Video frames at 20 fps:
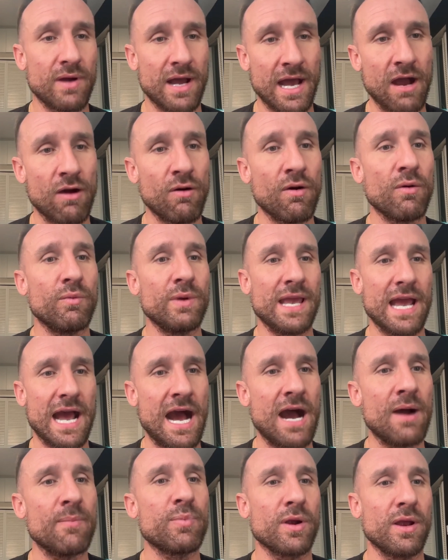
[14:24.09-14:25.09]
how we
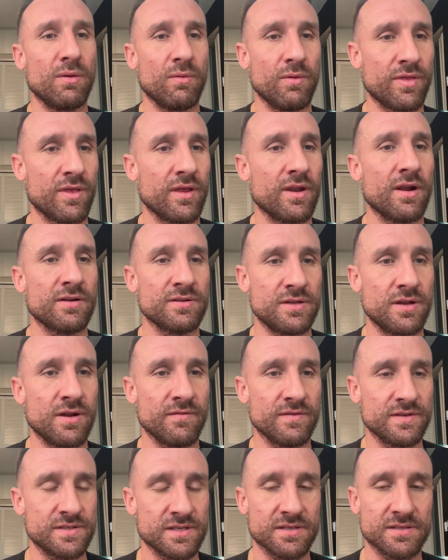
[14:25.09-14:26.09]
operate within our
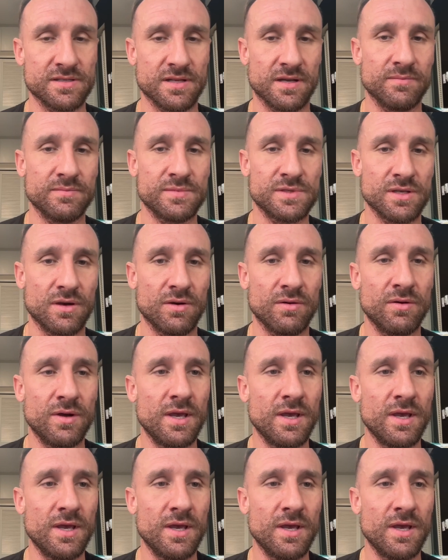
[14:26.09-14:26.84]
nervous system. So